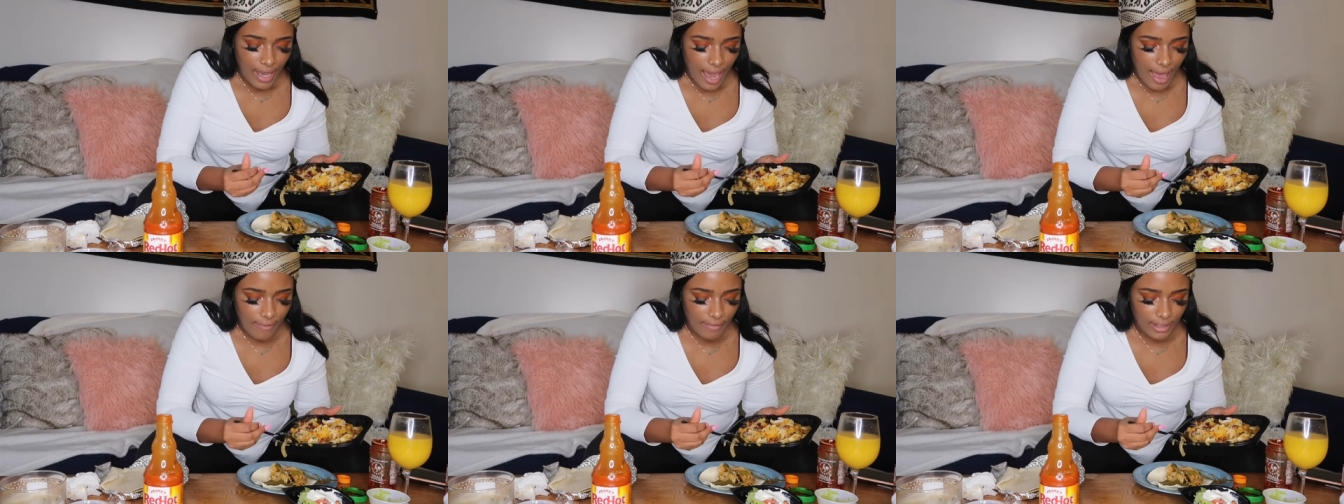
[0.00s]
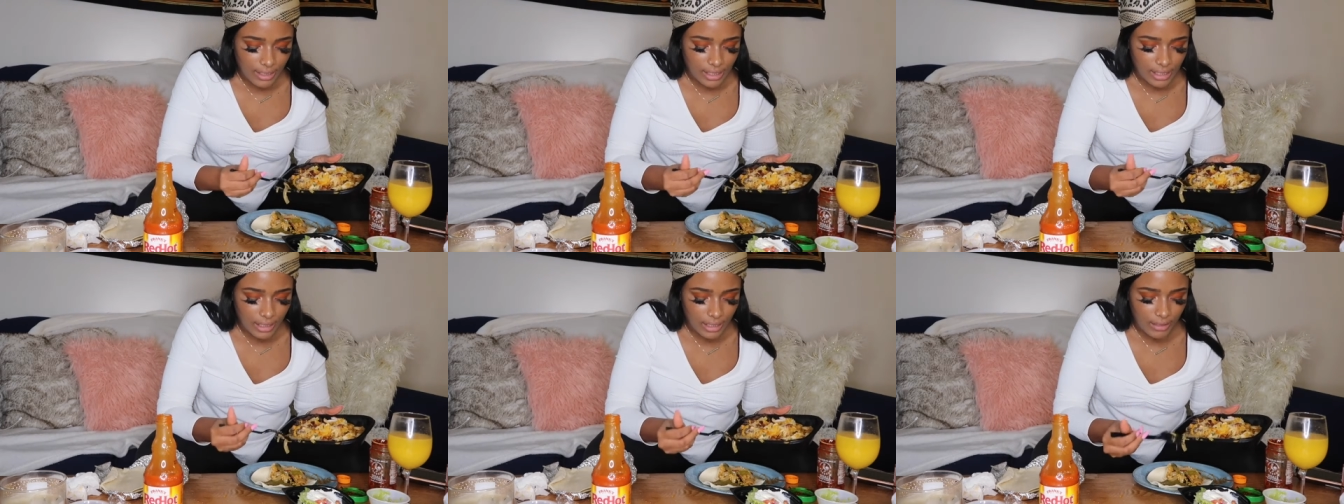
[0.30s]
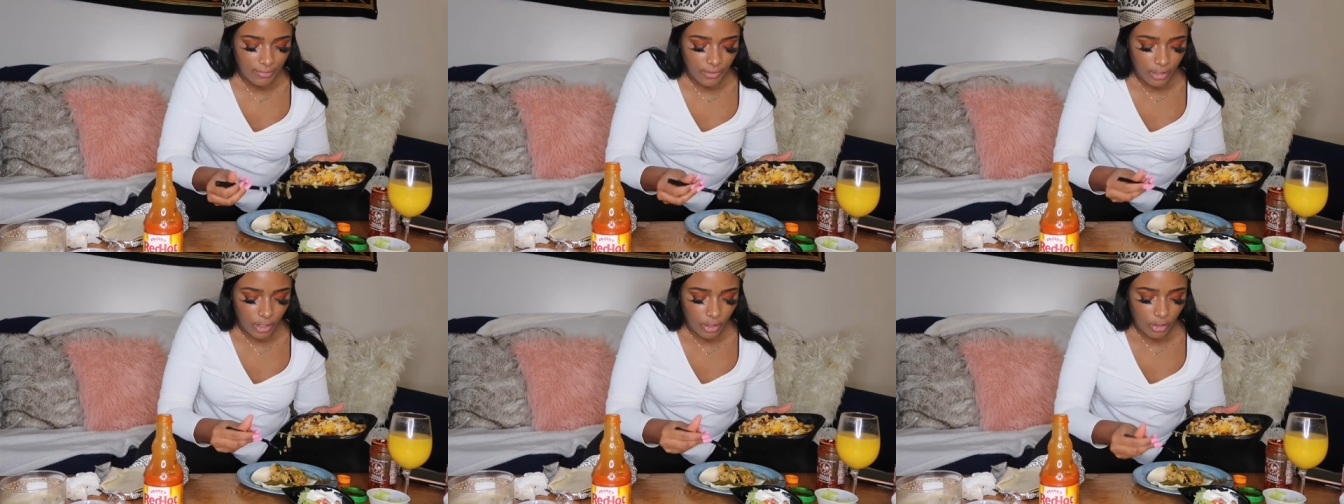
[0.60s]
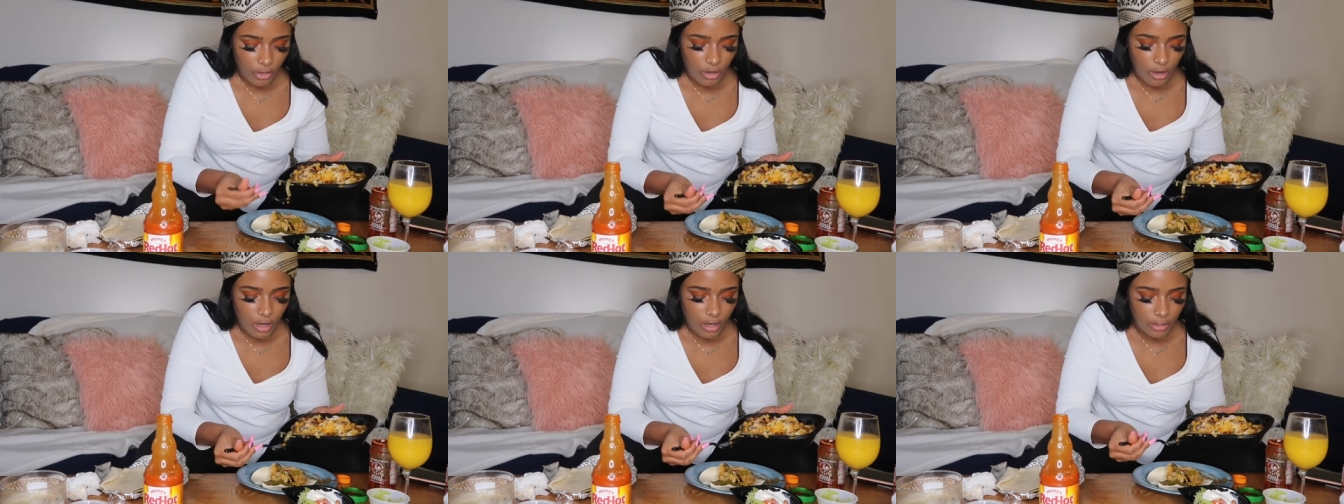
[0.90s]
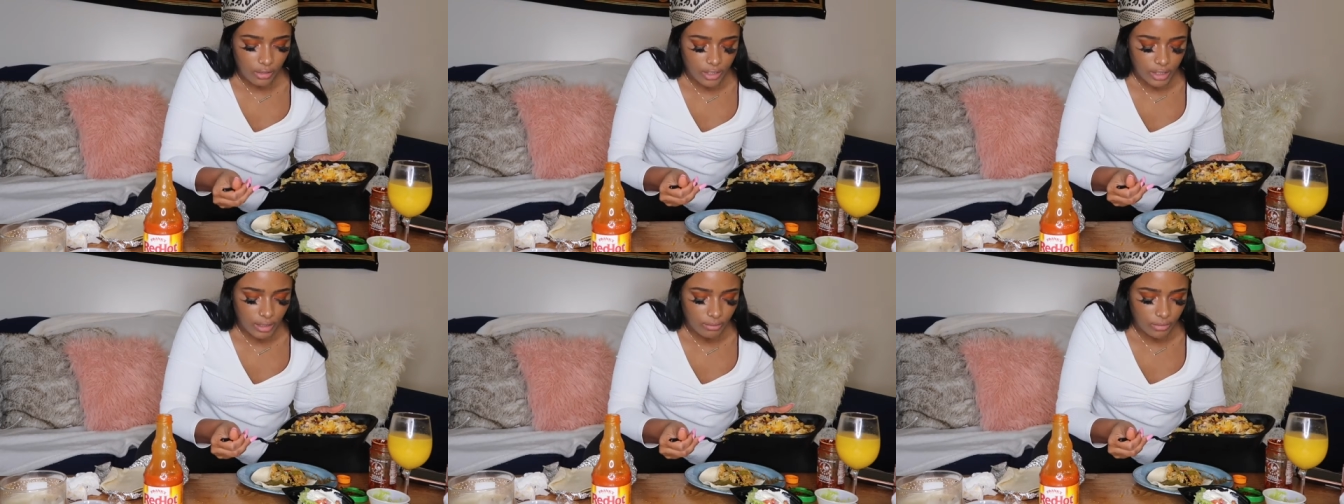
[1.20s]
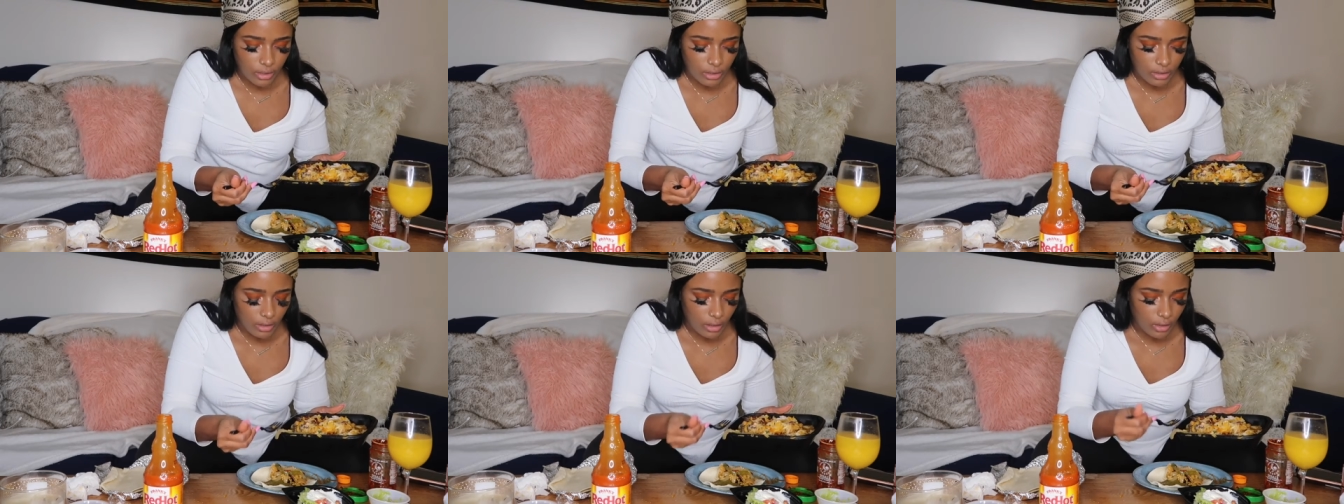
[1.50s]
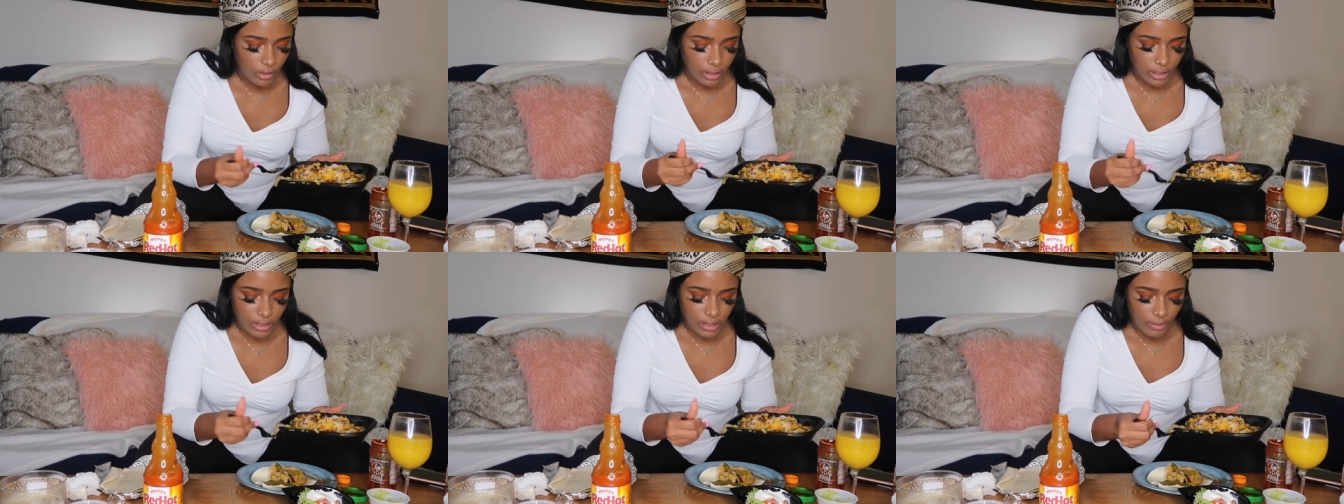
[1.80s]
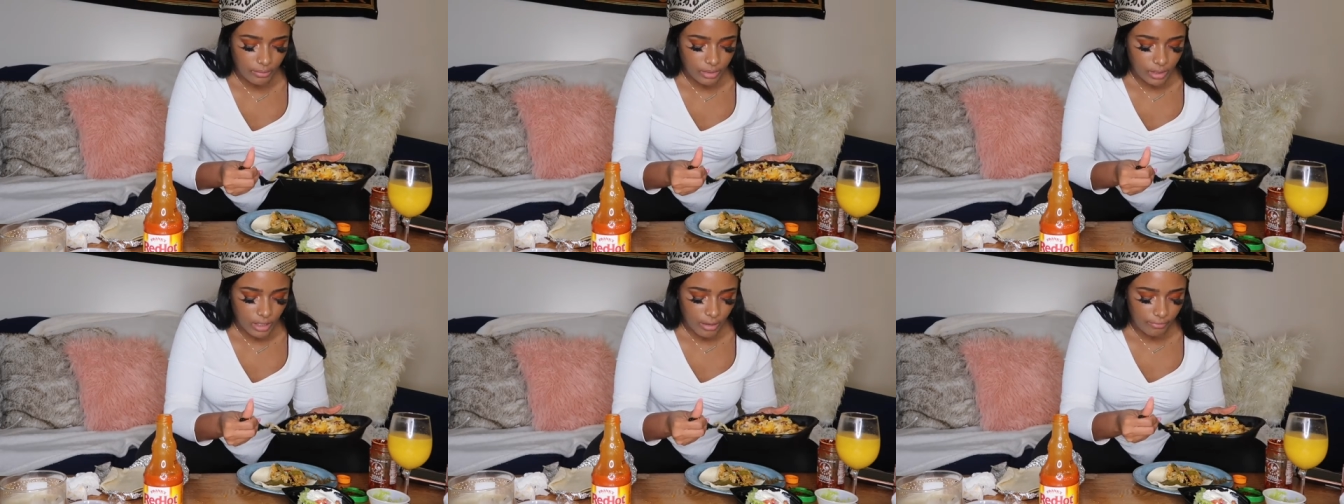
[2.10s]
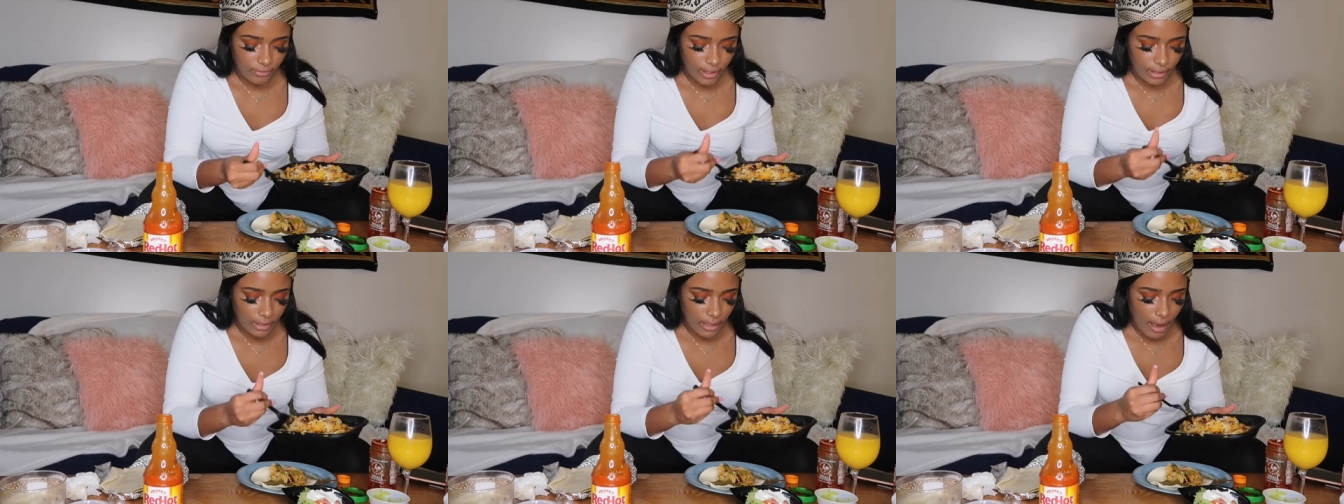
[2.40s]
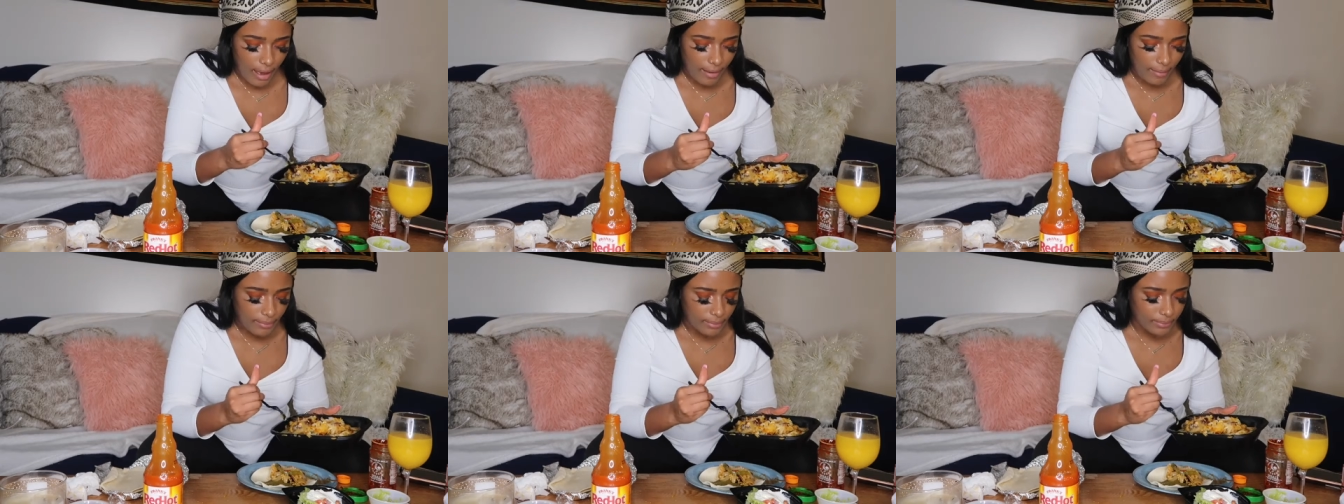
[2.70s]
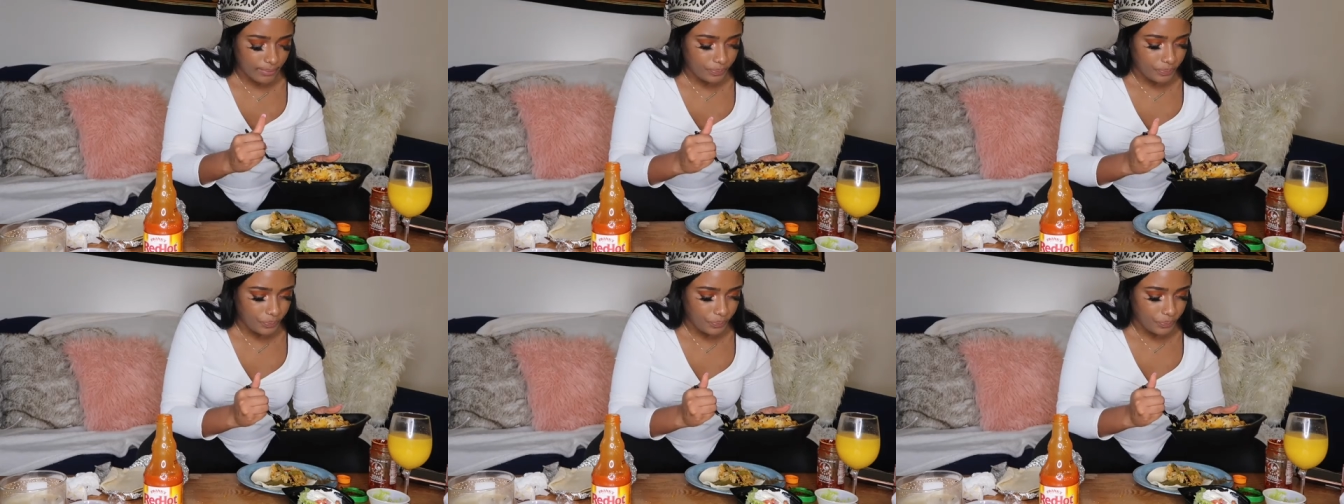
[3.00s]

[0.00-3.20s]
having to live in her car or some stuff like that.